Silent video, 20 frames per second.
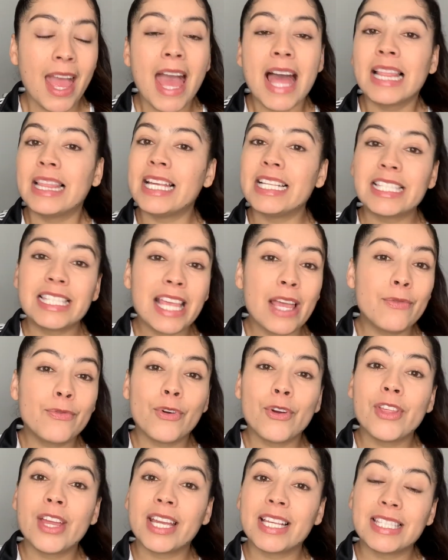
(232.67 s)
Let's say,
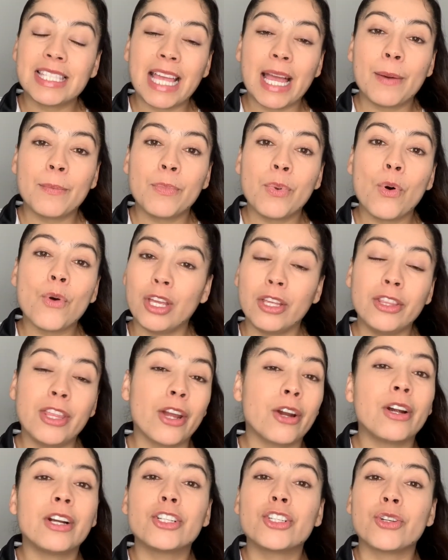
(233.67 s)
for the example,
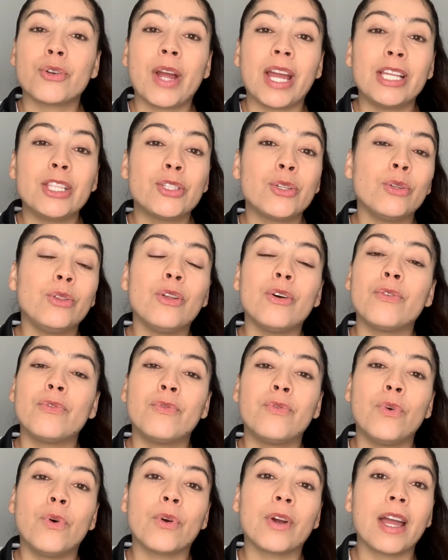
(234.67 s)
they're trying to look
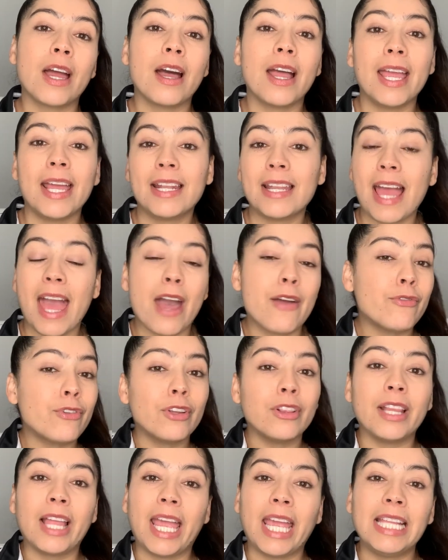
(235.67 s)
for an
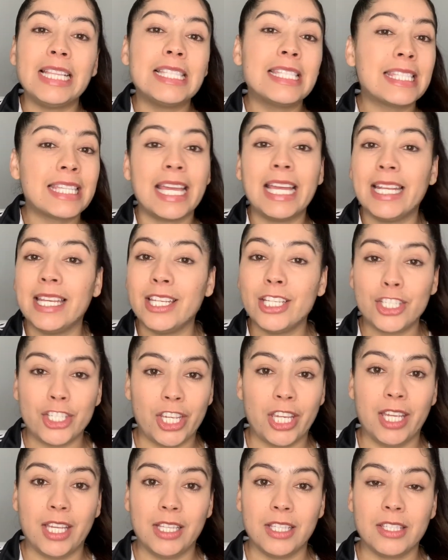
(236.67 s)
Everlane skinny
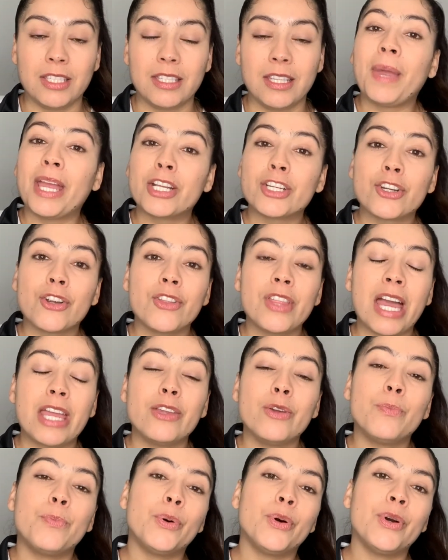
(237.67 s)
jeans. Make sure that
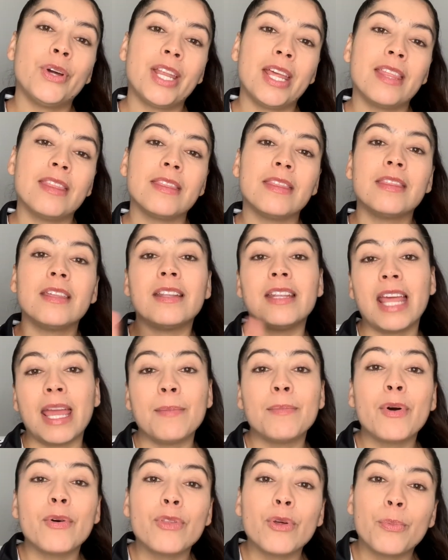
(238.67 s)
you put in the
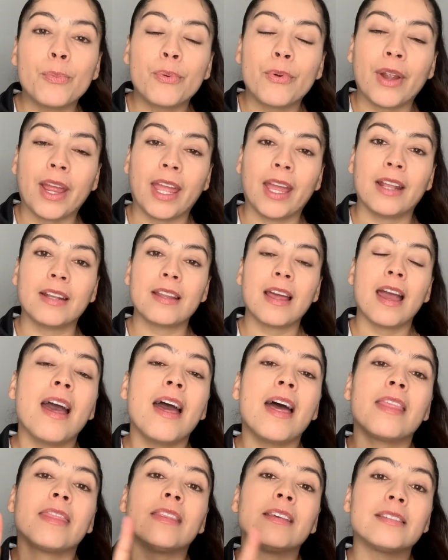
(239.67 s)
name of the brand,
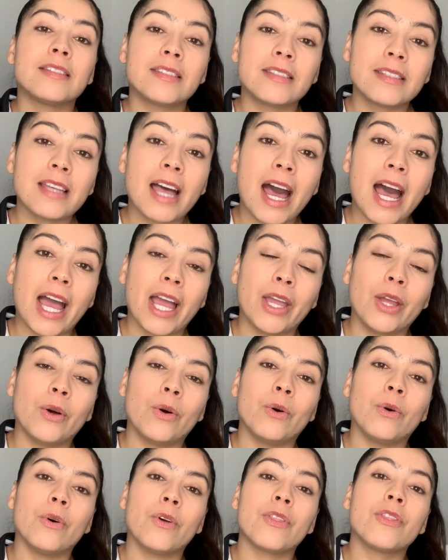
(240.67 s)
the
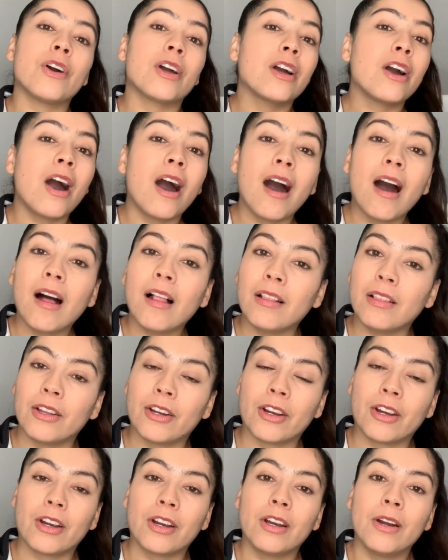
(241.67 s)
style, the
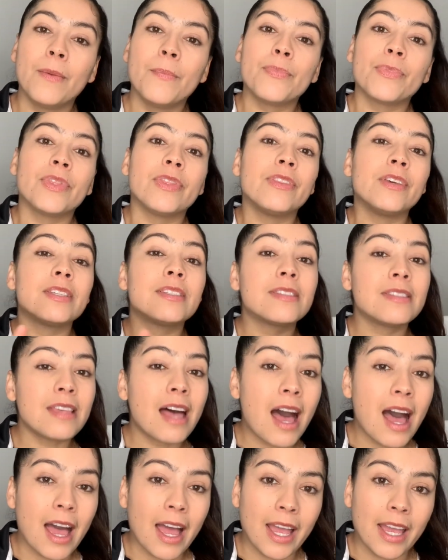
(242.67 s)
color, the
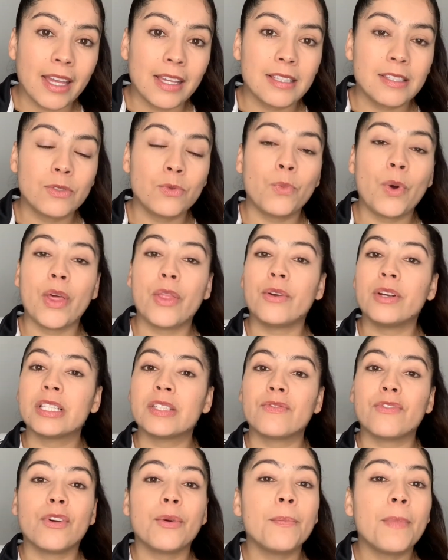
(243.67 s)
size, whether it's
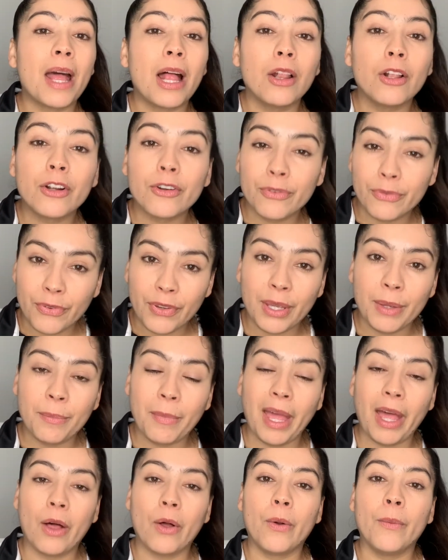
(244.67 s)
for male or
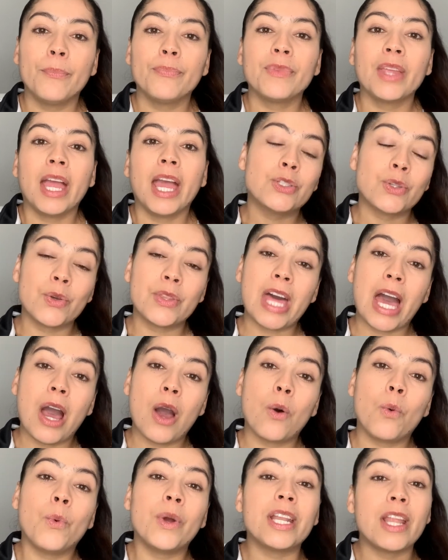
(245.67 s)
female, so
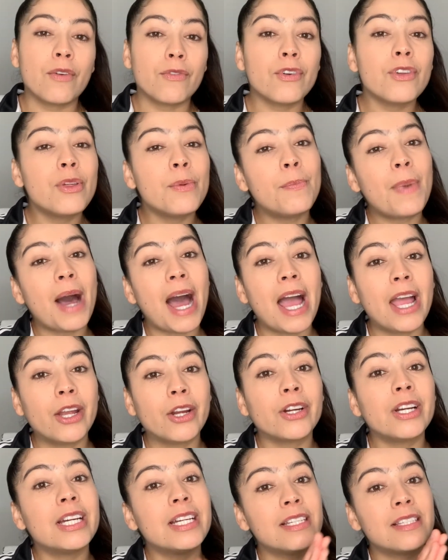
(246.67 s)
that whenever the buyer
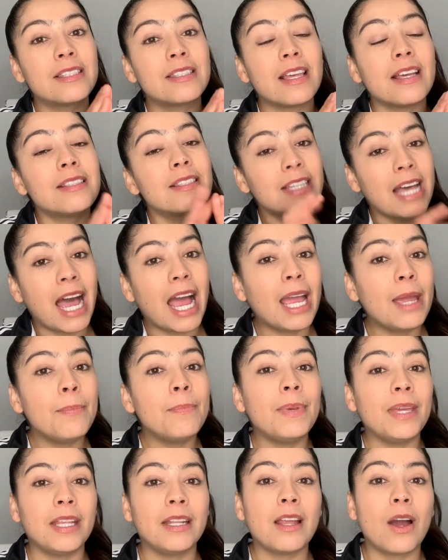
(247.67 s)
is
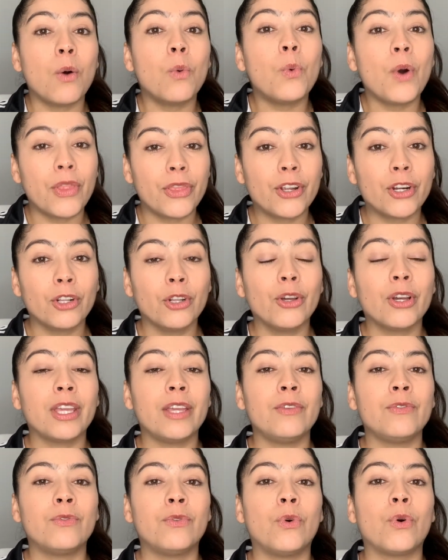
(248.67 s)
typing what they're
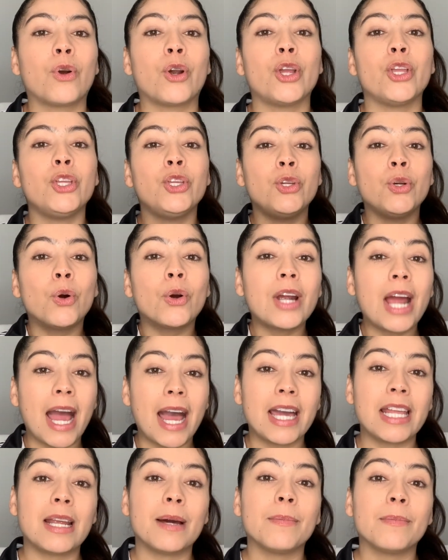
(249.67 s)
looking for, your
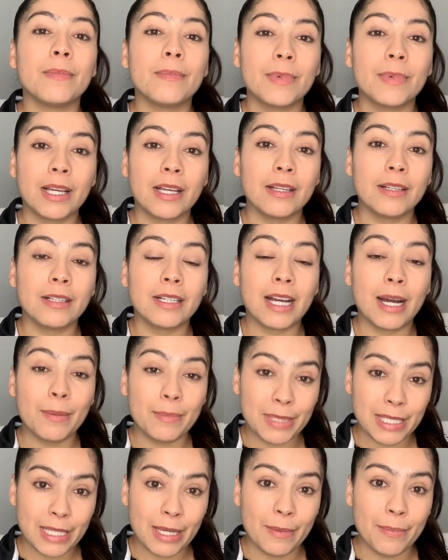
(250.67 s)
item
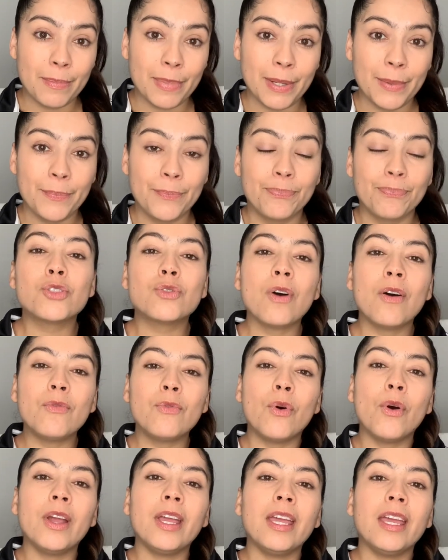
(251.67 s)
comes up. So
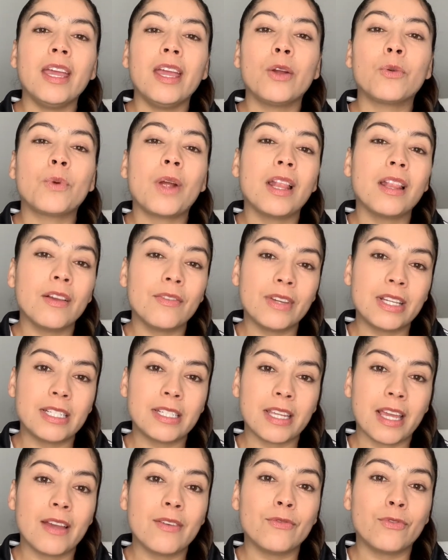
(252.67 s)
avoid
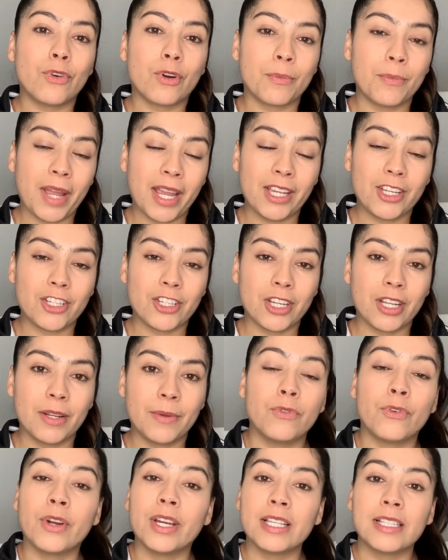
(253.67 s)
irrelevant information.
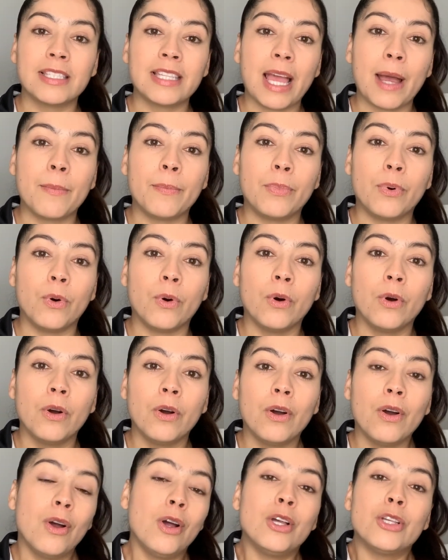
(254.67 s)
For example,
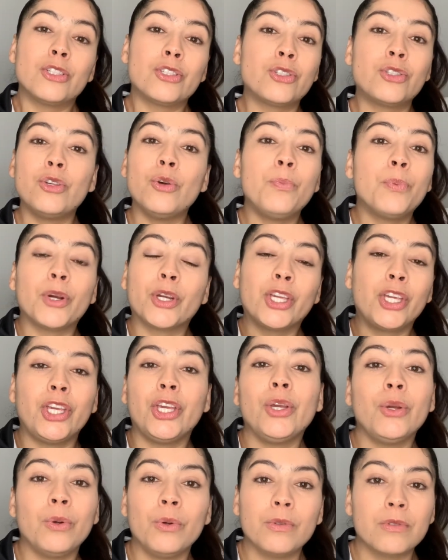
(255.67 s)
super
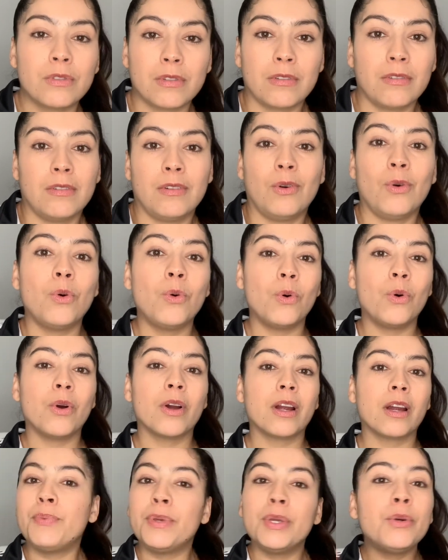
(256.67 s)
cute
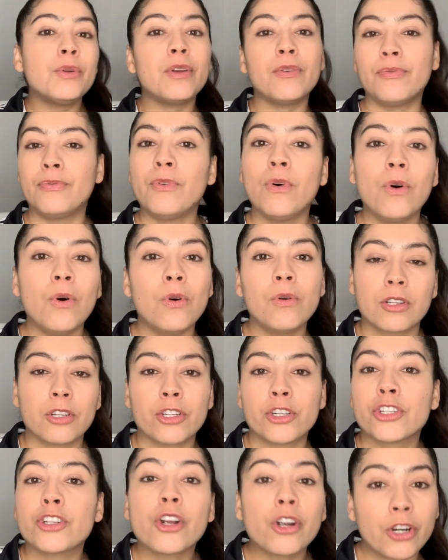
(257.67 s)
or beautiful
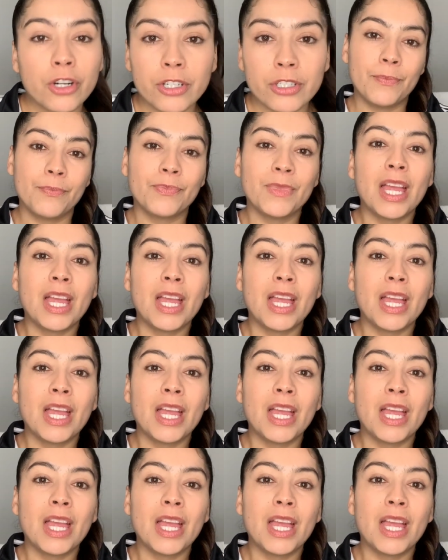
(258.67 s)
shirt.